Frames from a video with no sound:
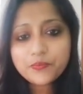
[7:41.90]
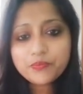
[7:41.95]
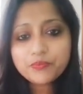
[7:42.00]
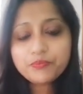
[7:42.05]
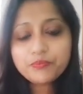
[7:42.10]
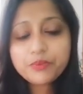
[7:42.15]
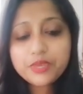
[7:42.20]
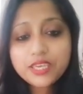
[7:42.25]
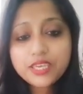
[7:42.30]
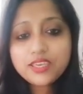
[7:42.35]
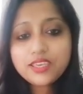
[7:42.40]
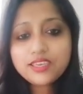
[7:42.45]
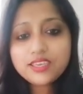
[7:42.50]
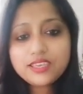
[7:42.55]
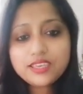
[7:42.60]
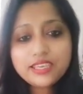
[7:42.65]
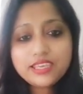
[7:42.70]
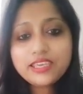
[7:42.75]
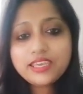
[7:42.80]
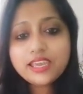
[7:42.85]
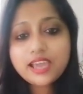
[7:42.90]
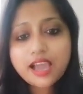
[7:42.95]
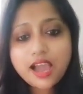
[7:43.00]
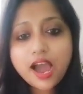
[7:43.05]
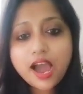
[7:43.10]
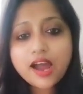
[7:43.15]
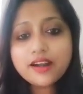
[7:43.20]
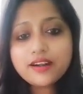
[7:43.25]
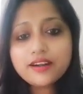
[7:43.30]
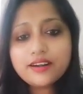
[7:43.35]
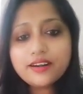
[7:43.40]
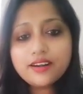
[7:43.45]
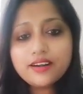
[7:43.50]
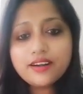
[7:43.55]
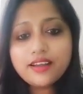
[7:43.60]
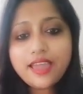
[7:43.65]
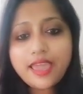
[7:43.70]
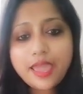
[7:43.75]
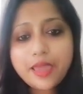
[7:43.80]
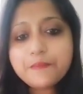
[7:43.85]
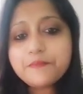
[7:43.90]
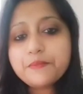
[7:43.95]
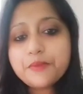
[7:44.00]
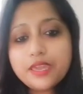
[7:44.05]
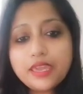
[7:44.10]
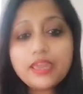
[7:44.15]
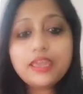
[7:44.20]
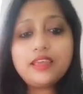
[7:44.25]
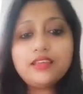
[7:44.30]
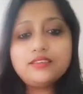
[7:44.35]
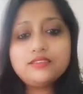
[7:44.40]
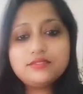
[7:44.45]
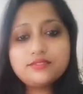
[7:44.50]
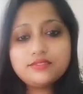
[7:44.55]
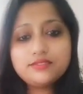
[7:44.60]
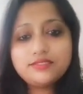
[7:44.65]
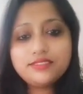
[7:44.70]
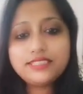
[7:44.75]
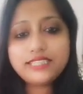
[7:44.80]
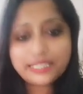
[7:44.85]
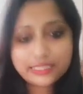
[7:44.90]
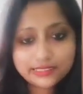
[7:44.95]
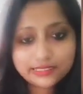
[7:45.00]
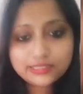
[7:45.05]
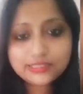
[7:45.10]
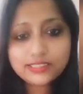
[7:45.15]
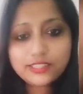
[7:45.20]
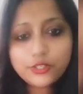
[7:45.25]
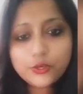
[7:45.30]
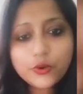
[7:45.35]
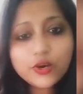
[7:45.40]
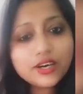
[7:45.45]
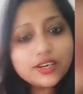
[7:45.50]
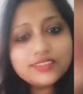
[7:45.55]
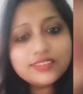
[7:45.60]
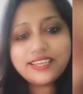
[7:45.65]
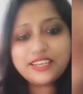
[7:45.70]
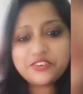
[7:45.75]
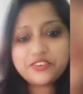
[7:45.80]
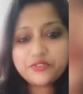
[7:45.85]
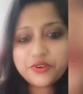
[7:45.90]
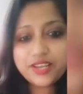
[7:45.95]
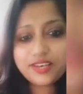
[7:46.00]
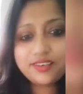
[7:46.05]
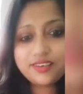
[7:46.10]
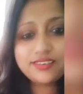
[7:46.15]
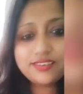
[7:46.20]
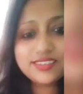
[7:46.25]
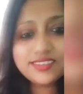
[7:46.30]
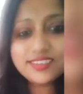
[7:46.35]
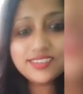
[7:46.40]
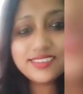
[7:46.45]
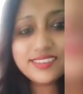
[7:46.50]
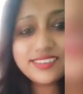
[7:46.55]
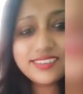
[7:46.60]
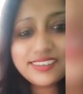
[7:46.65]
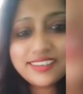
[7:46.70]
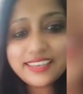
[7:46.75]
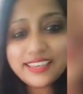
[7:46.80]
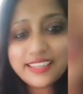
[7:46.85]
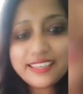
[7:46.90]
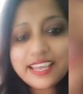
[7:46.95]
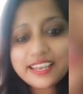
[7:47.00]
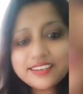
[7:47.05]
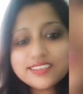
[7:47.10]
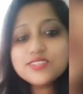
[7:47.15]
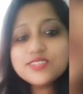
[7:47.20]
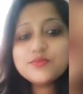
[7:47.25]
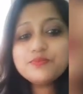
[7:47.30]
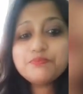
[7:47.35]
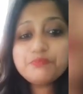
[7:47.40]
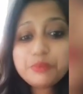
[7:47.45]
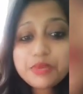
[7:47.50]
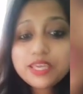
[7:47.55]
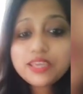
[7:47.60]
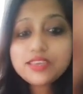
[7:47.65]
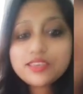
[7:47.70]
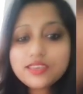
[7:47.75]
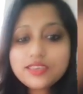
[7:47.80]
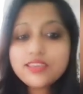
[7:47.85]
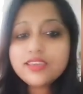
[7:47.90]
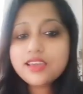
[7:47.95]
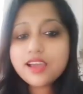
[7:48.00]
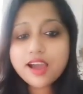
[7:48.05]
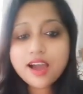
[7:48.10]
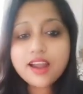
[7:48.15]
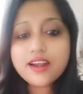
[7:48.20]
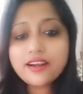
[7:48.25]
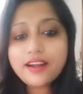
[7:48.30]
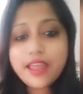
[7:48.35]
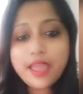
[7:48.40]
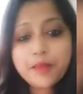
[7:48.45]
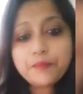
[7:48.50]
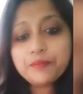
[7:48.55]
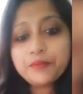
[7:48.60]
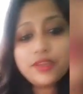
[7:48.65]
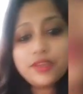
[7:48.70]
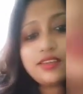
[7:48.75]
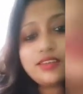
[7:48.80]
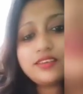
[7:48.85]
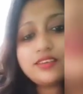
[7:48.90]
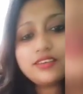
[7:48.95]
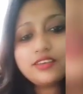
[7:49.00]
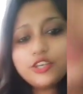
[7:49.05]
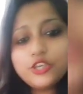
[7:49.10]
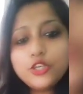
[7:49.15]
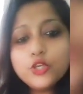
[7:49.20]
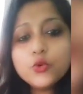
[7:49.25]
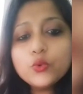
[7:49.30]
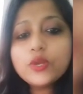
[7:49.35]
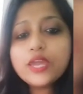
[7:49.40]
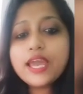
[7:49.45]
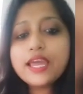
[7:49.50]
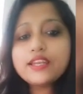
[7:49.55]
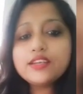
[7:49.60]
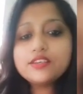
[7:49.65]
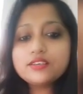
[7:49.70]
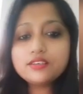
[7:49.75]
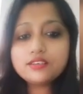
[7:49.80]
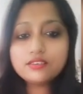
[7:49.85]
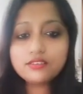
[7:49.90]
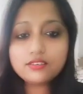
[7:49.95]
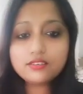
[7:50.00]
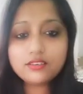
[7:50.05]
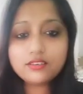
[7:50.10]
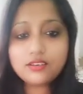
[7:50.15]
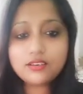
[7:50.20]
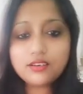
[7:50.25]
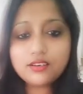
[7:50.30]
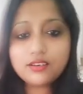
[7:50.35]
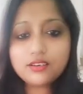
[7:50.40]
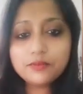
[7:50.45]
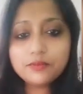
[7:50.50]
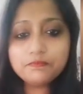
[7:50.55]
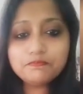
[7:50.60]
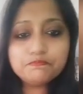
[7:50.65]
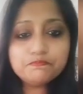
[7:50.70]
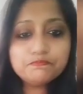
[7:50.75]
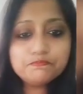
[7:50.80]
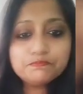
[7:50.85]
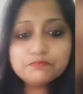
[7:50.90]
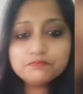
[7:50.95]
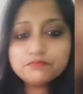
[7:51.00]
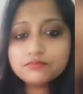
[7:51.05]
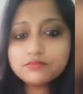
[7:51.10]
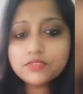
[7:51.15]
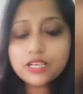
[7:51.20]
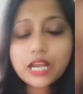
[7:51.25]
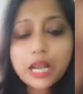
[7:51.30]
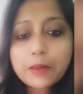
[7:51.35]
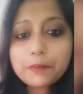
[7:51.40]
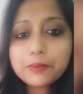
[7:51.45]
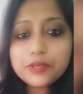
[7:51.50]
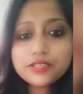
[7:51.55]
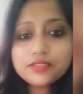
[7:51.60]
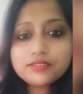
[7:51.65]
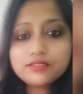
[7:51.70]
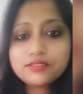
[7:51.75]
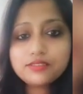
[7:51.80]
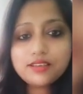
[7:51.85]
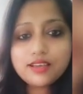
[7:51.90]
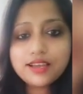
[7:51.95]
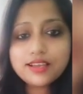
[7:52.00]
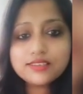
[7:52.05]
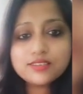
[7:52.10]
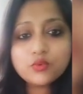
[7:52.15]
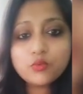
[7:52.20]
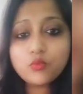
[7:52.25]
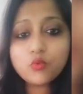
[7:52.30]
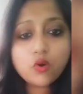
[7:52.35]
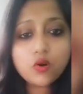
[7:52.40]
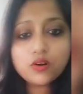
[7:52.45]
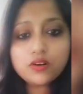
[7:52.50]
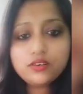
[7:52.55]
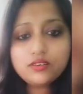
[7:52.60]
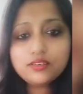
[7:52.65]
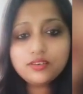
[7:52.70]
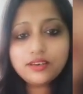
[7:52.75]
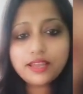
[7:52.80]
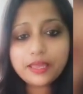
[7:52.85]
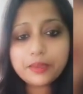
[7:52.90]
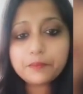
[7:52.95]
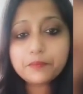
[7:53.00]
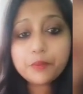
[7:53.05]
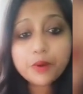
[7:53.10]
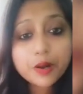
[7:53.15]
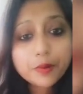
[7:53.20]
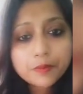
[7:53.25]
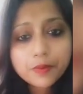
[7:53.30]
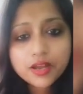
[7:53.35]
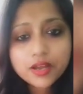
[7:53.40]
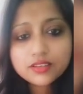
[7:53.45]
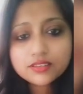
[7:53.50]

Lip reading: P-E-R-M-A. Yes, you heard that right. That is P-E-R-M-A. You can club it as a word like PERMA.